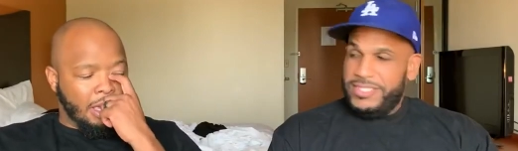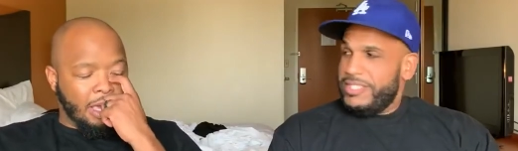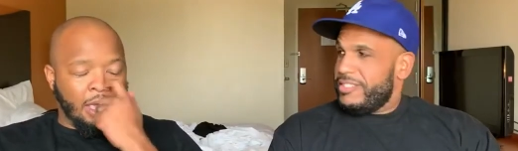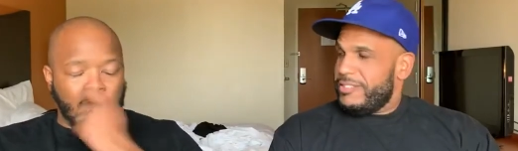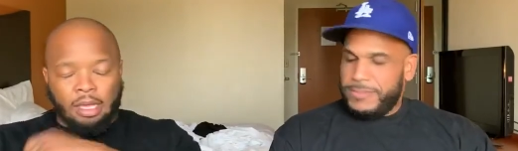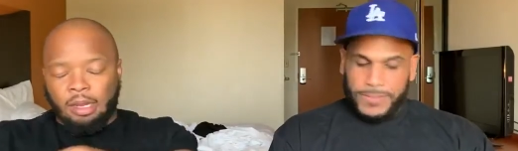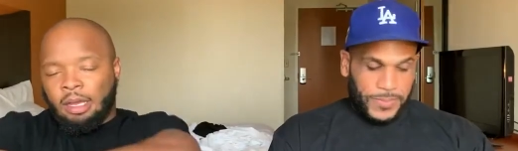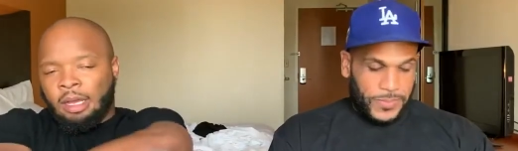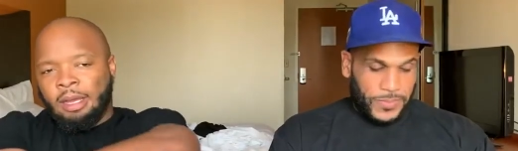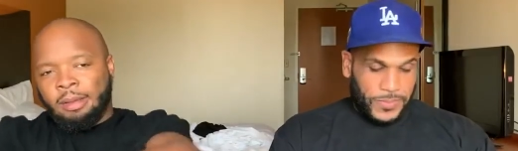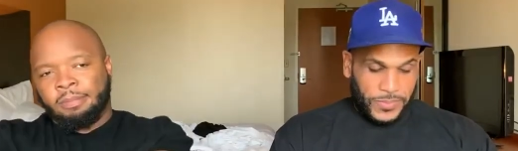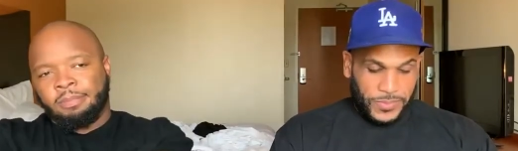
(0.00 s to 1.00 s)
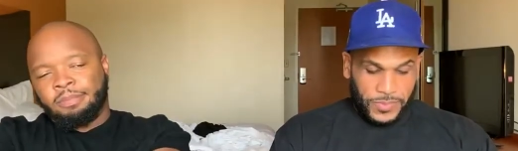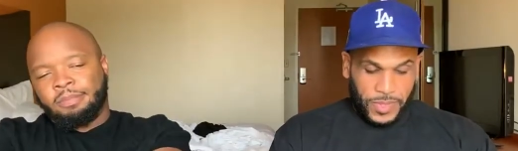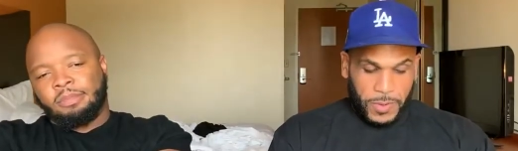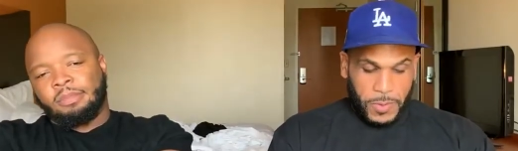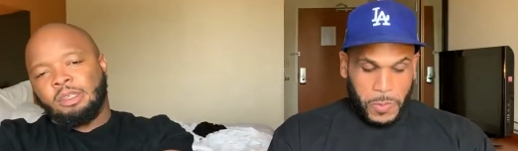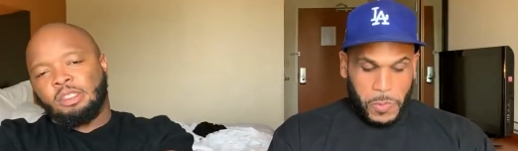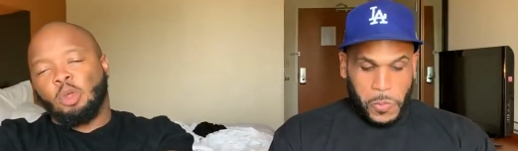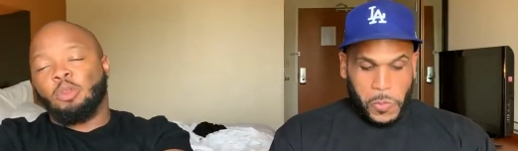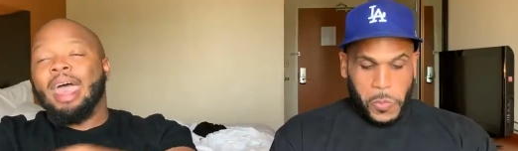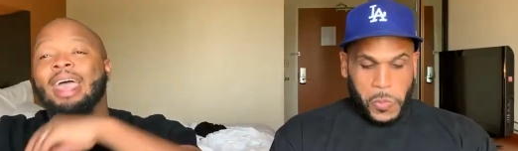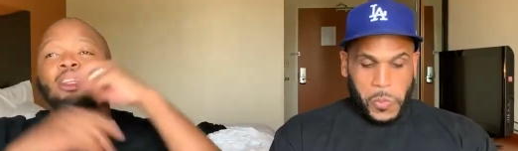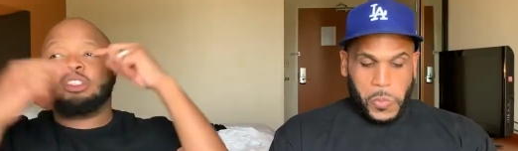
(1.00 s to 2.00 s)
Speaker 1: And um, so
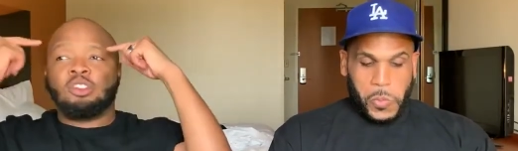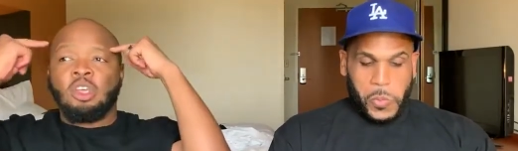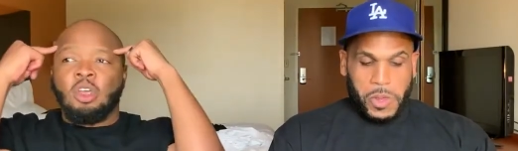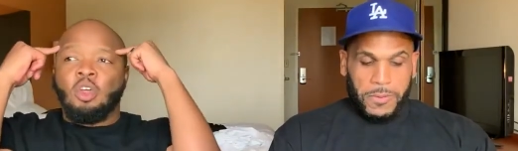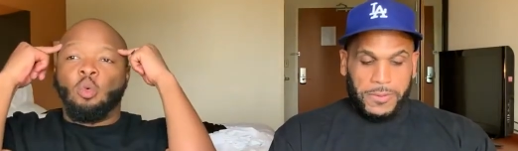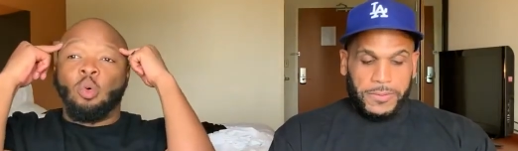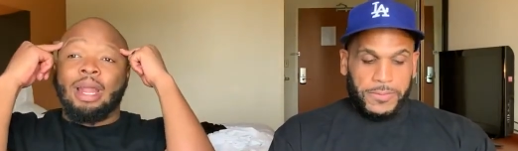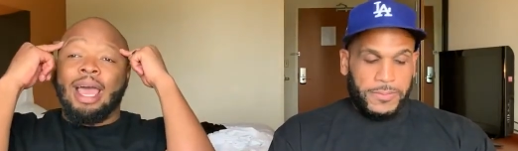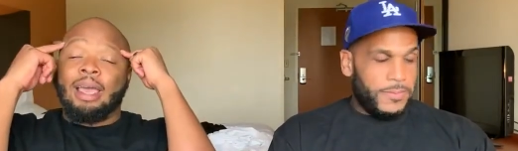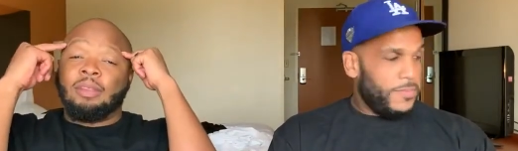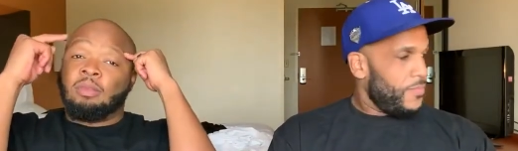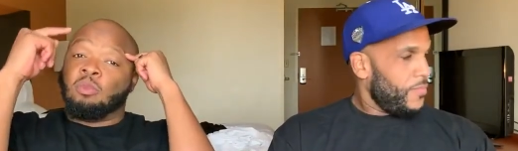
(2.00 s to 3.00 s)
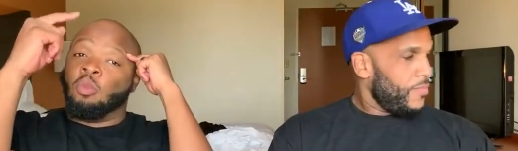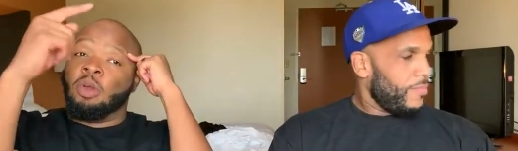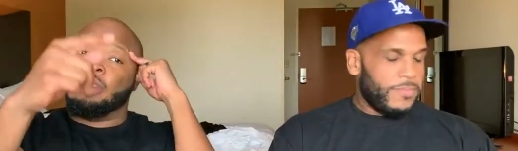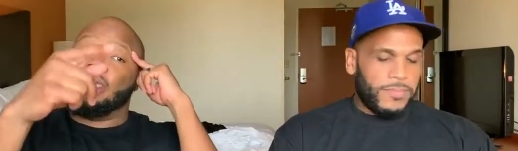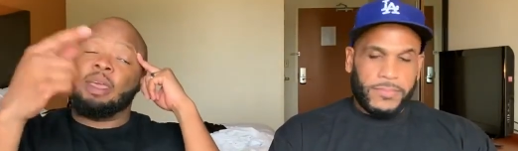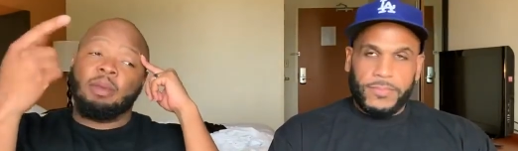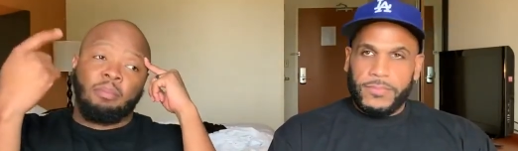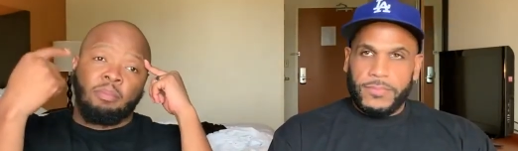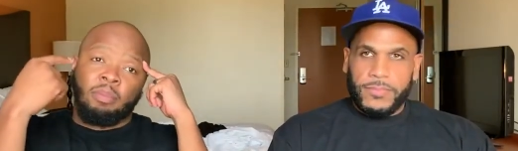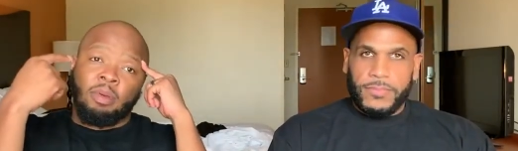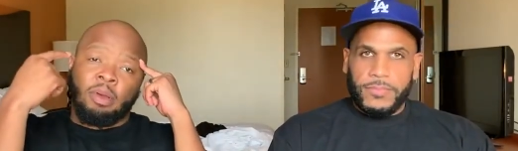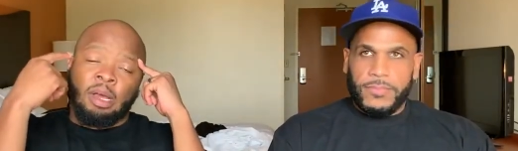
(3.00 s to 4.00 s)
that when I when they
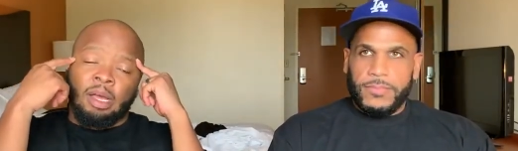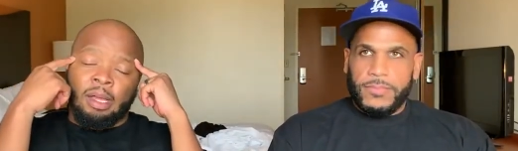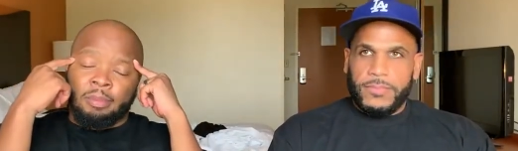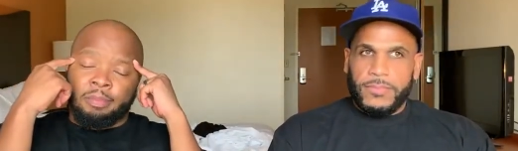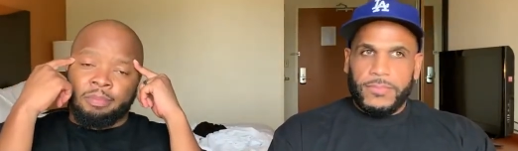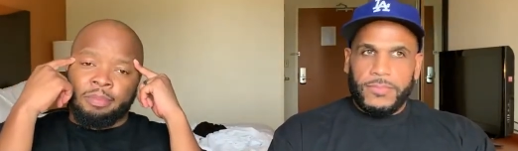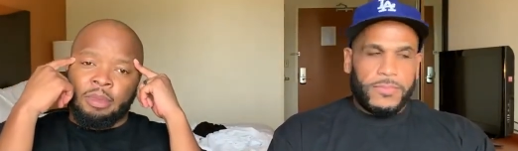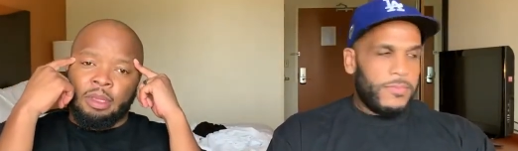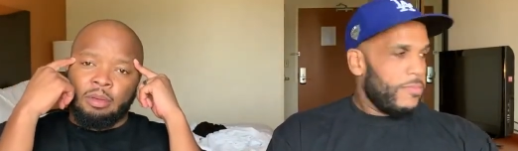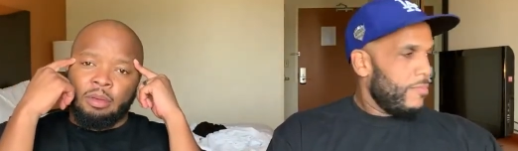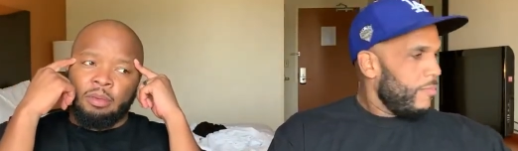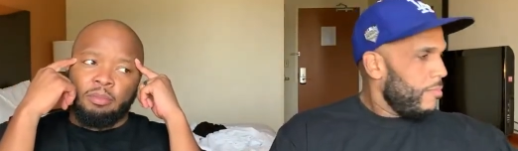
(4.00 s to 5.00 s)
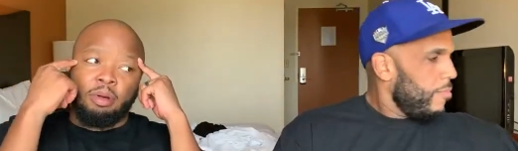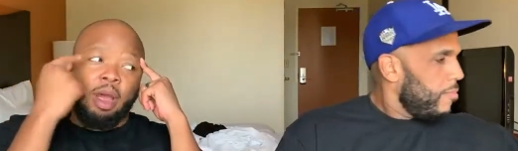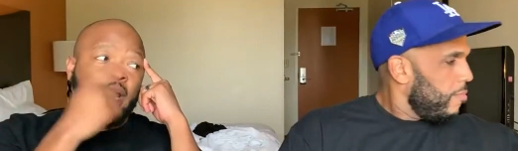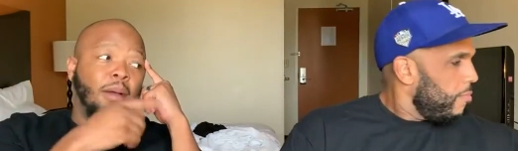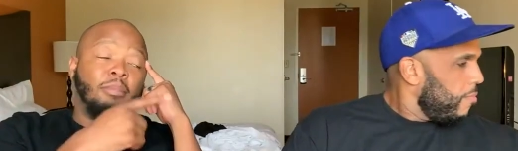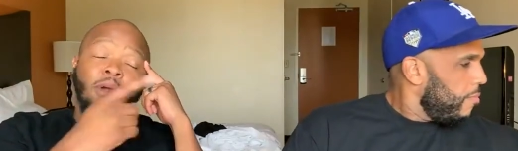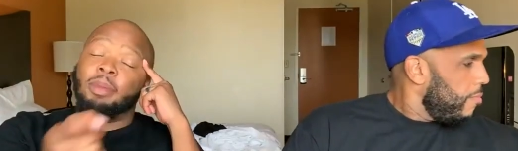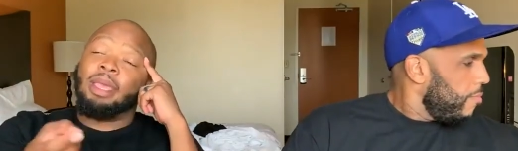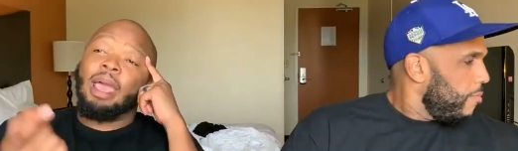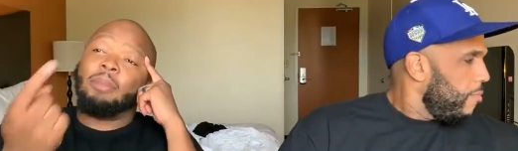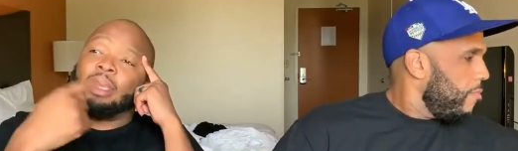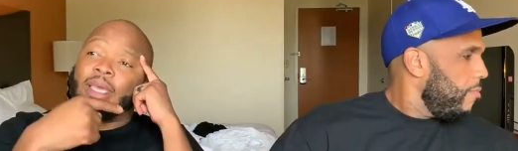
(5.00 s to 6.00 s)
um, brought up
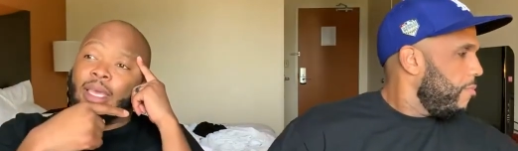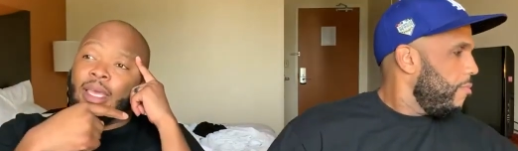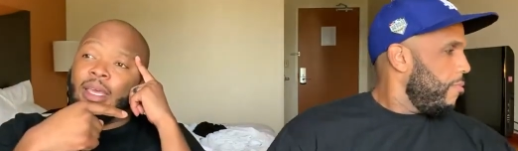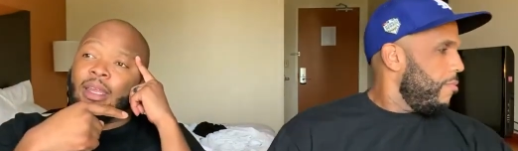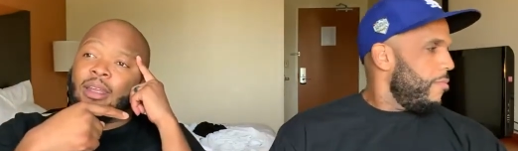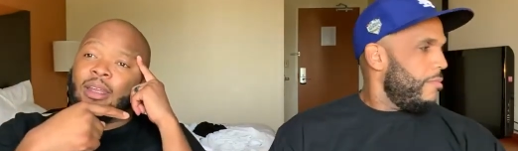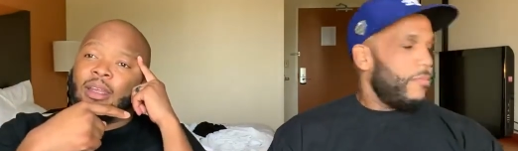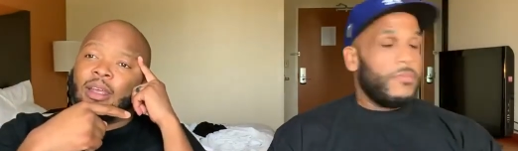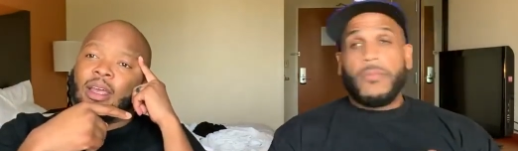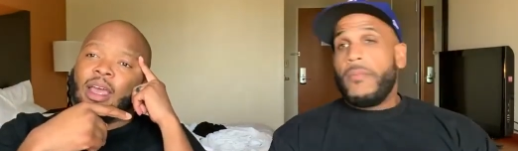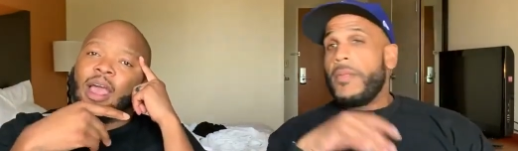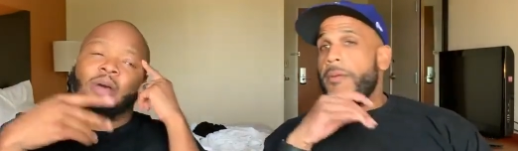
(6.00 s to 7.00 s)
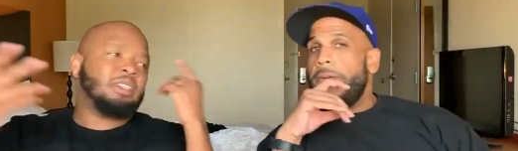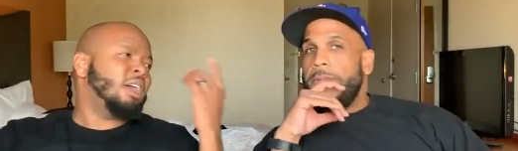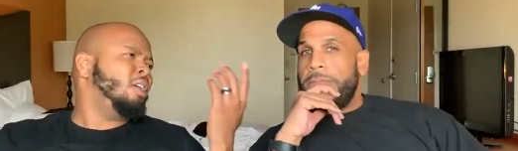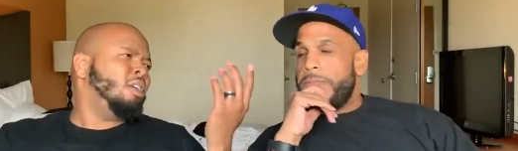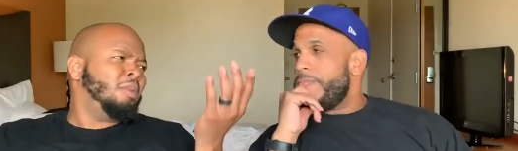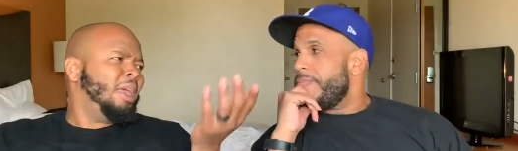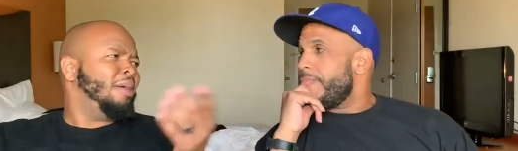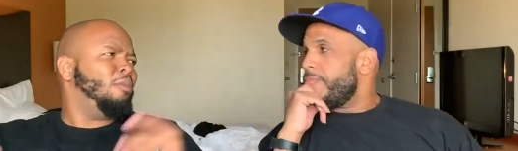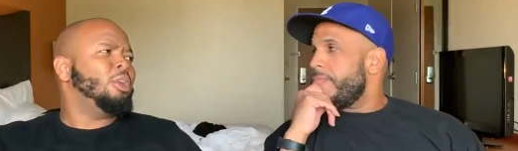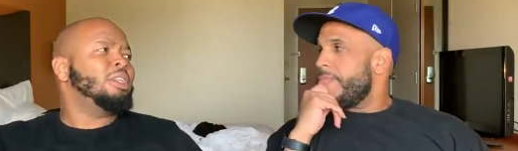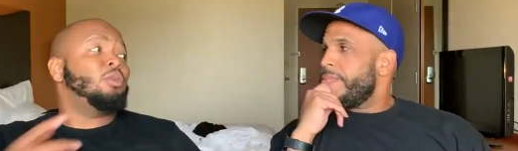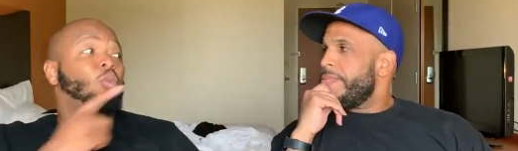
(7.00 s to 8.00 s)
Birmingham again, I was like, oh yeah,
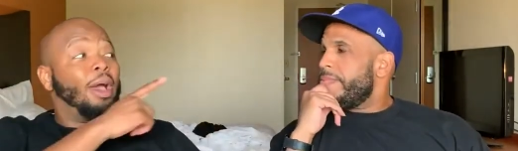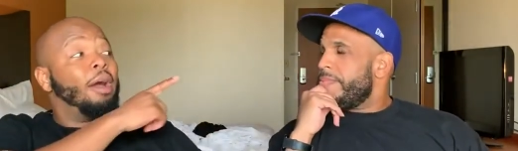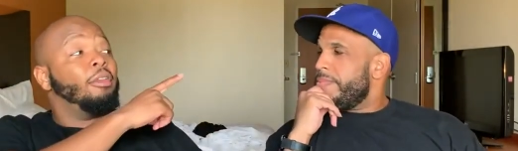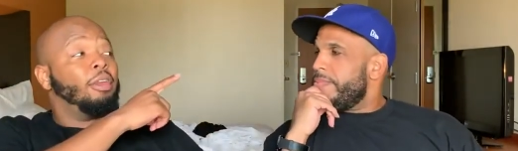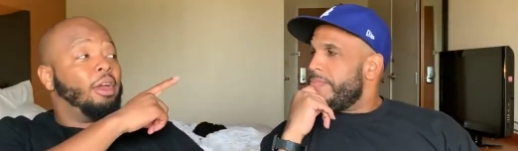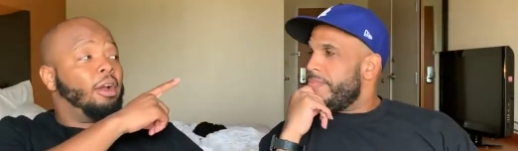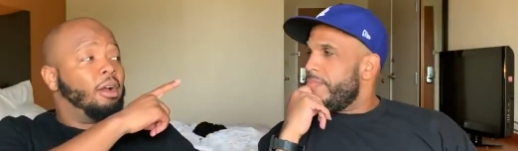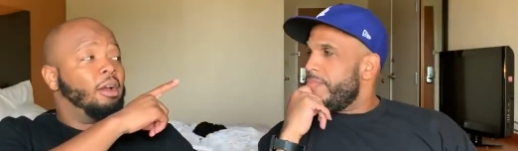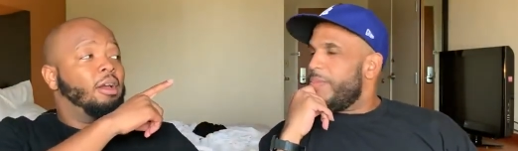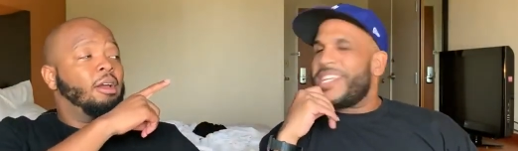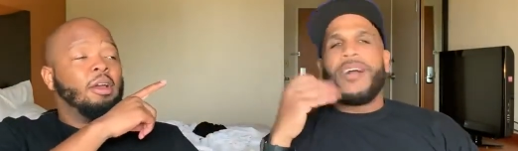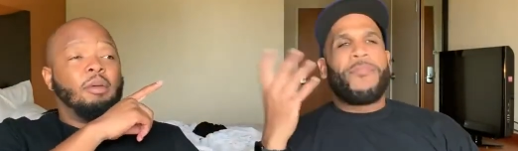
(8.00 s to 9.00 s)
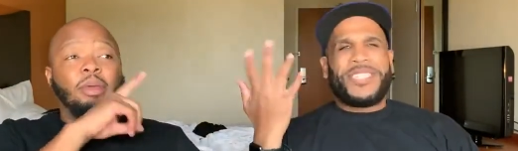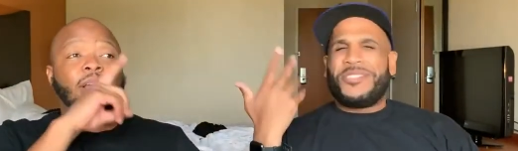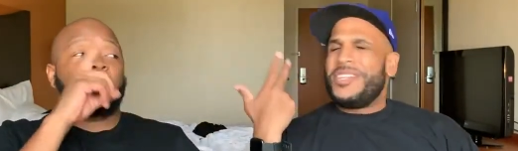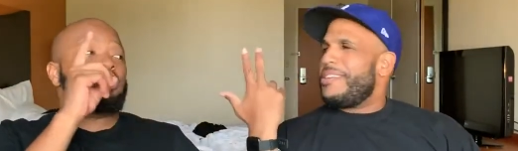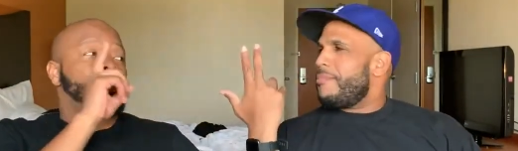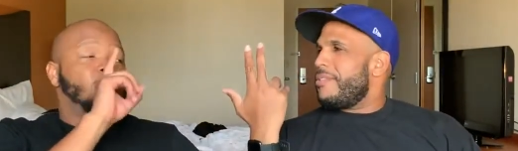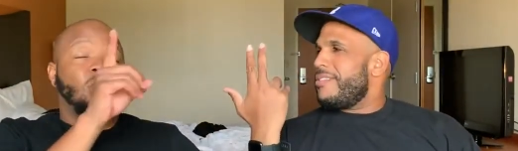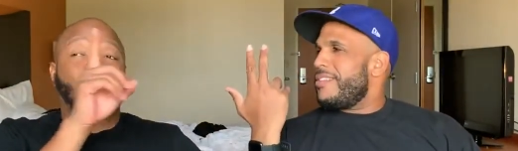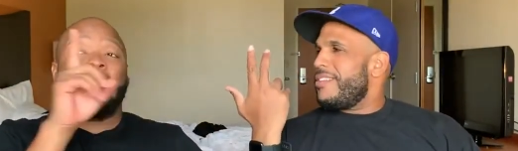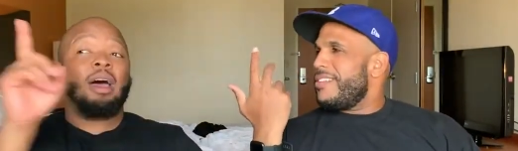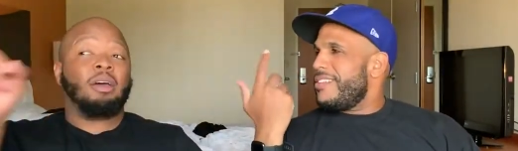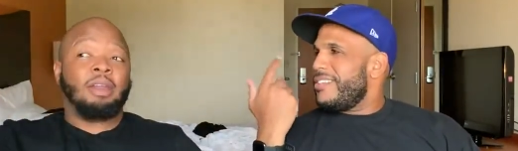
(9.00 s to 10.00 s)
we did well there because, because you, we
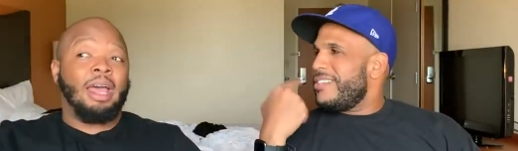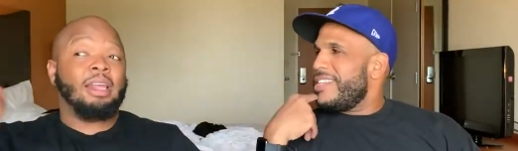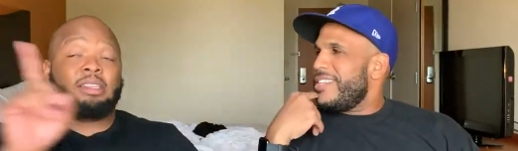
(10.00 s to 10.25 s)
sold out. Now